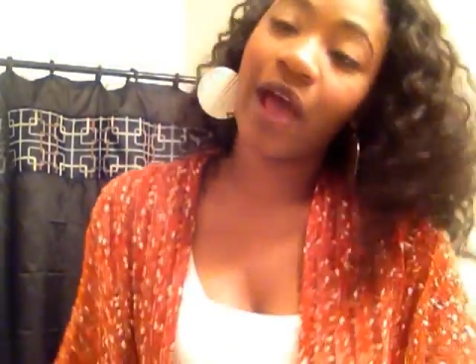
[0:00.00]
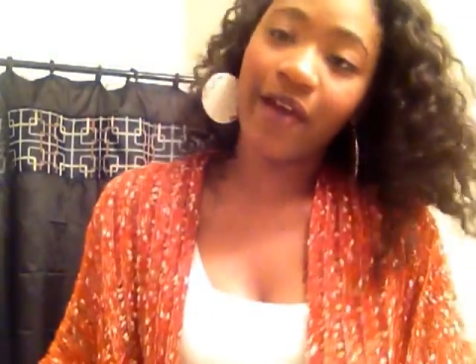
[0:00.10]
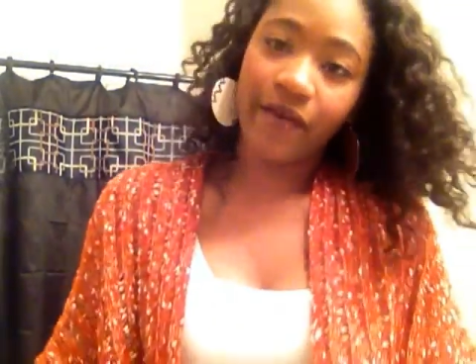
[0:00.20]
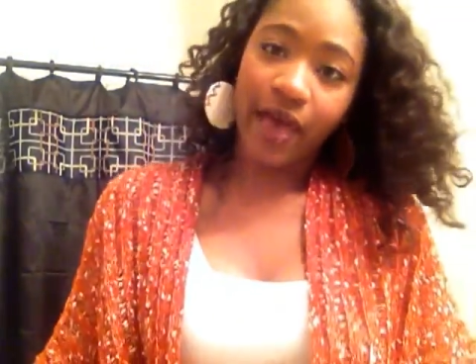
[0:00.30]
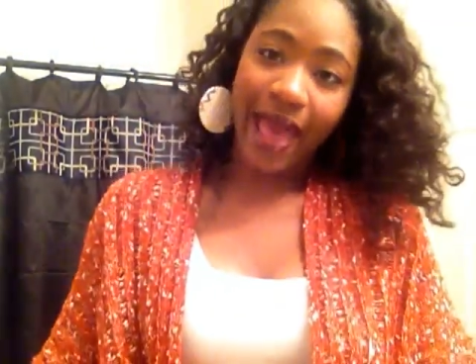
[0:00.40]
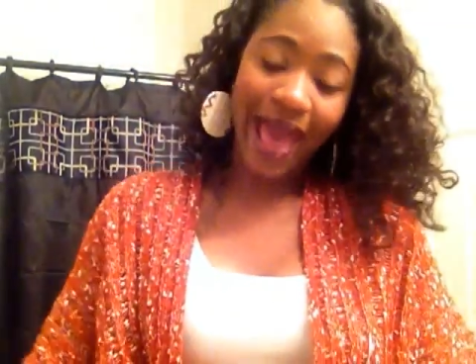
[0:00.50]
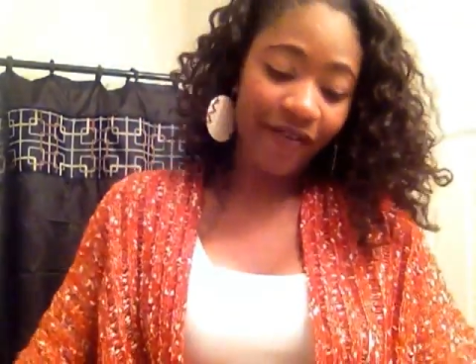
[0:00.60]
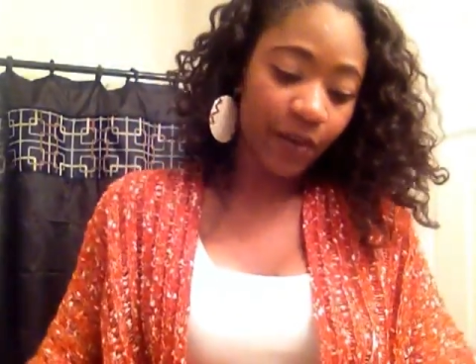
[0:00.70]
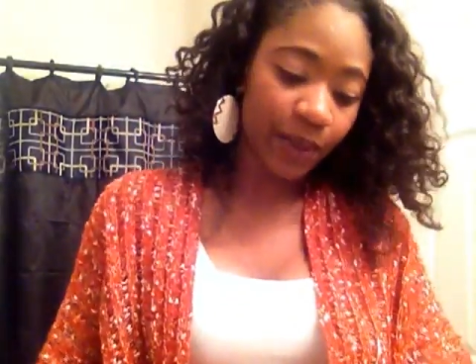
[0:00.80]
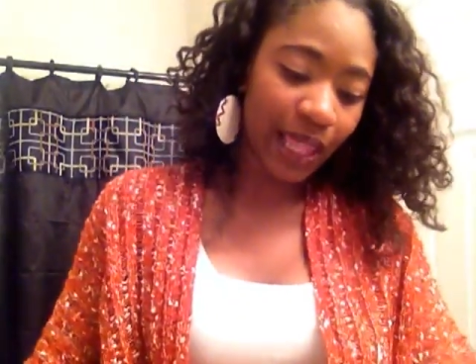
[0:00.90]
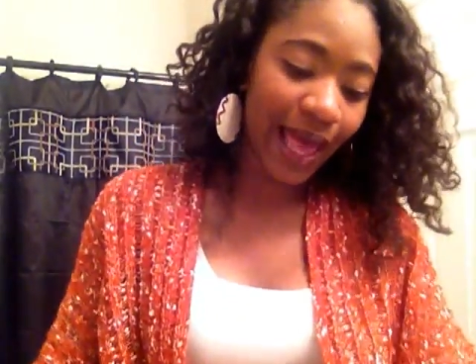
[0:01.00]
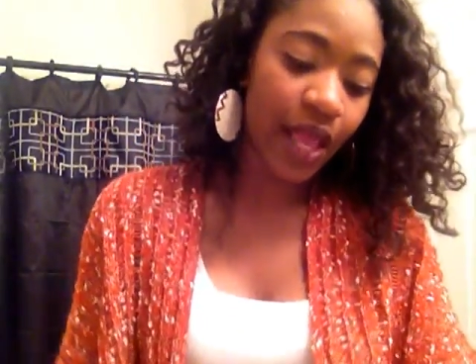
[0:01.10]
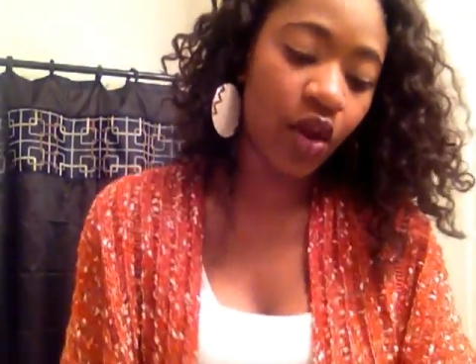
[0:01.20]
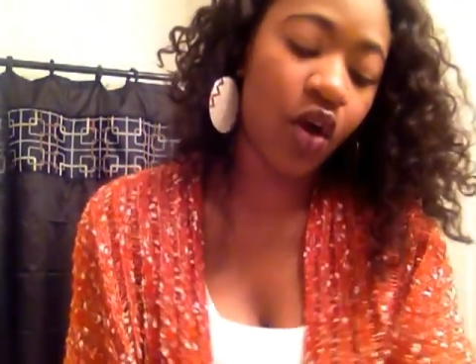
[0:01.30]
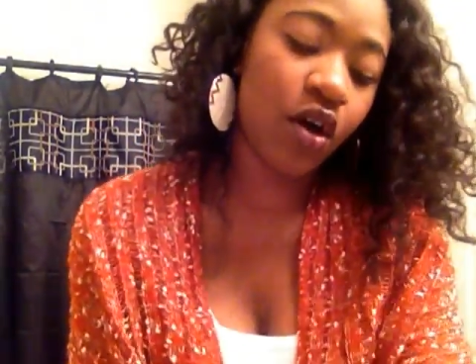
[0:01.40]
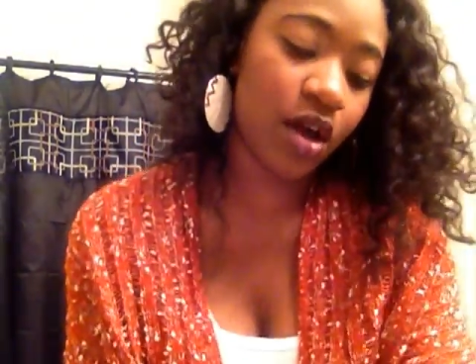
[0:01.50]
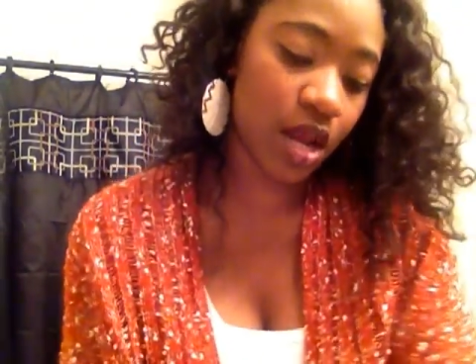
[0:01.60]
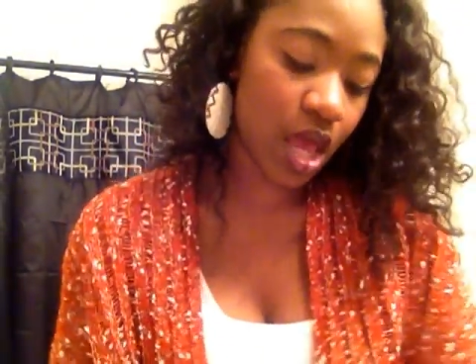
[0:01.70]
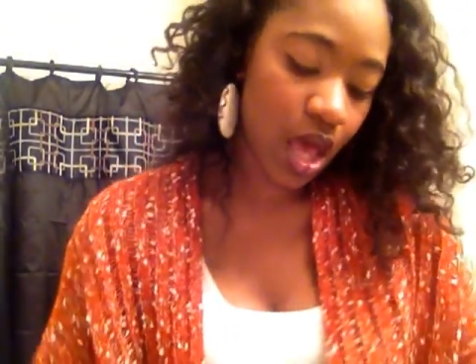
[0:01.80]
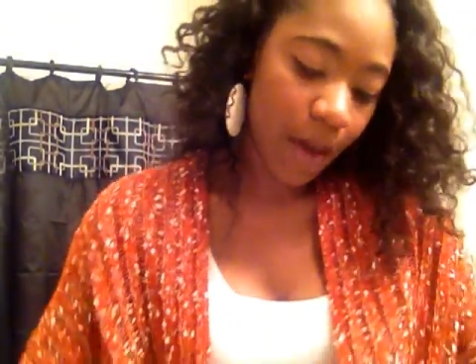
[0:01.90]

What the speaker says: I have applied on